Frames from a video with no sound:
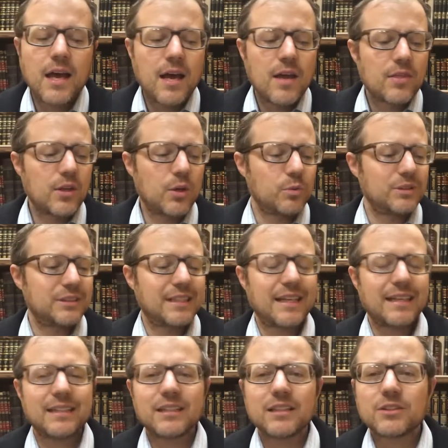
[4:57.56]
there was
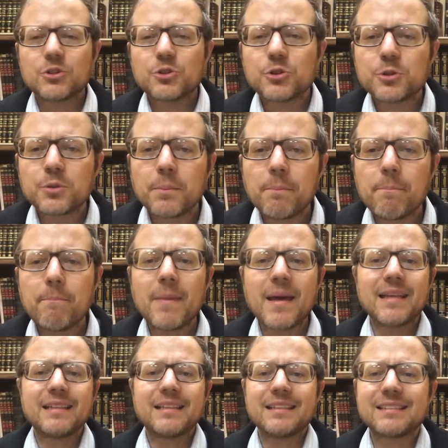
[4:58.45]
a
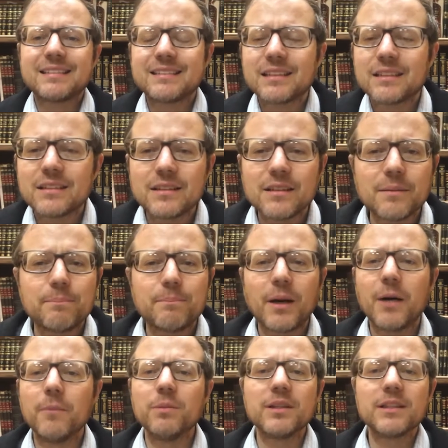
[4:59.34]
tremendous
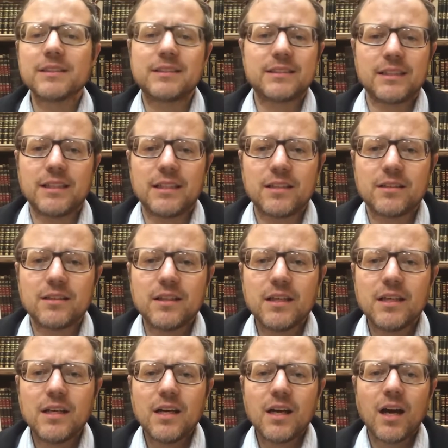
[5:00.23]
publicity
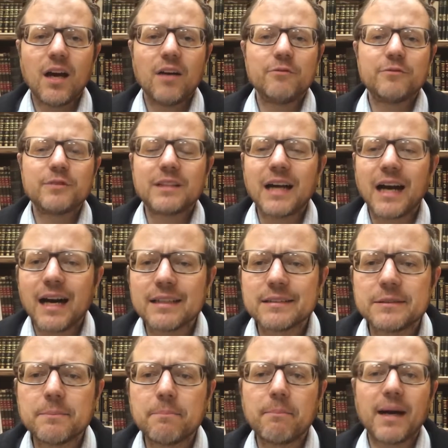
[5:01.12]
of
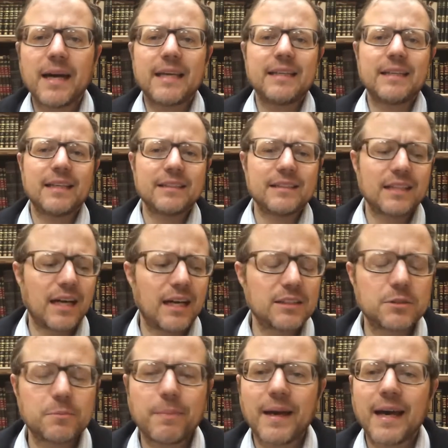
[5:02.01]
God's might and
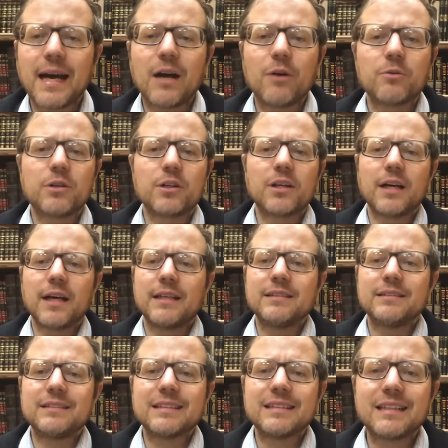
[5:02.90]
God's power,
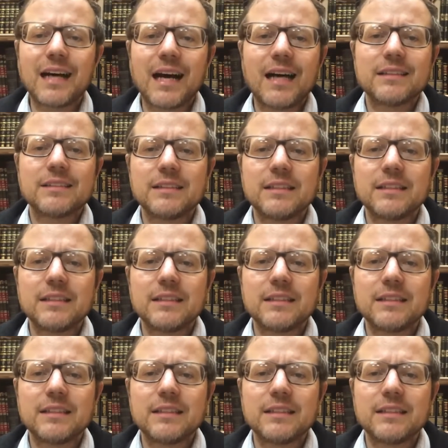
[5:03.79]
and God's